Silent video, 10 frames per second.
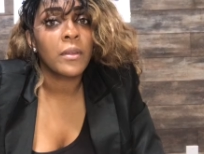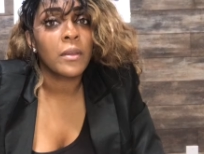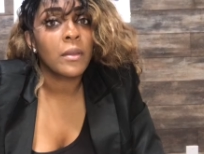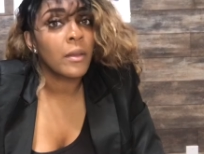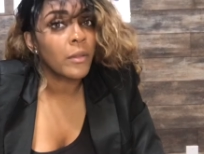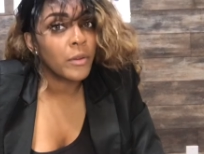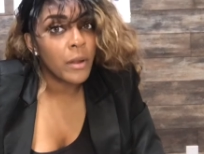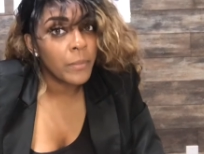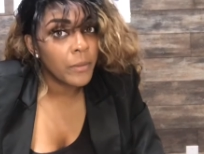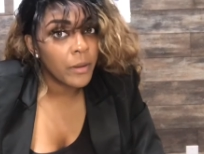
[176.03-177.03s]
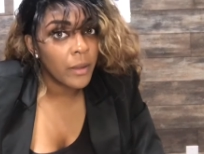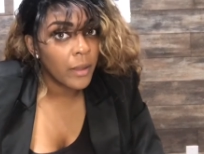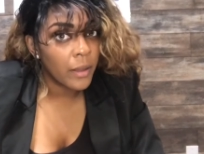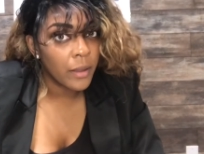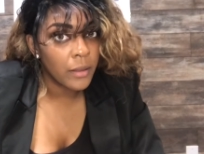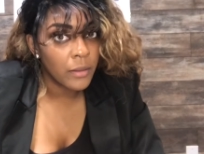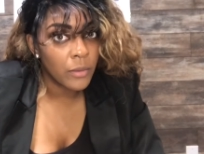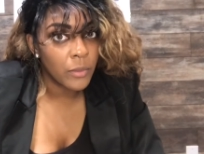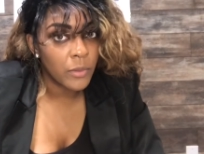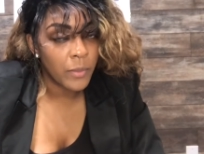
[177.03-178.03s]
color Doppler and
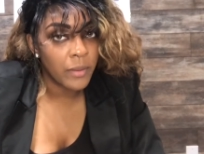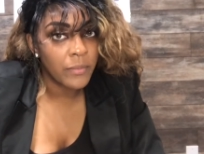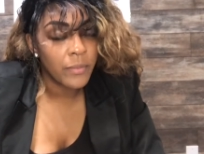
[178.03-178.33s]
continuous wave.